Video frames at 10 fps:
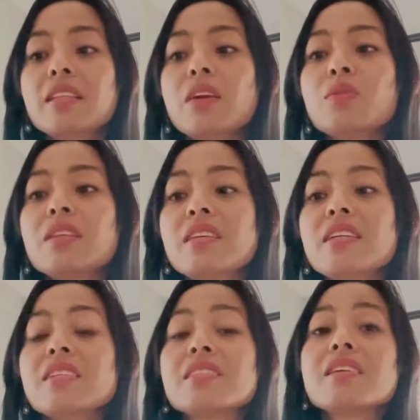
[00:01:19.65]
The only
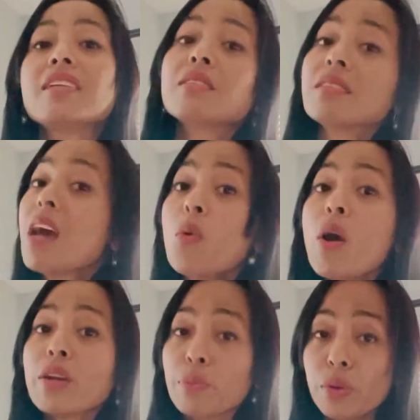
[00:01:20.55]
thing is it's not
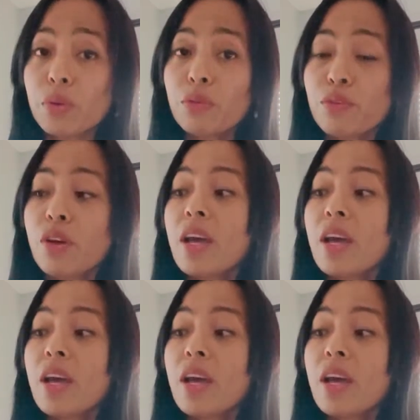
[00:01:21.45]
waterproof,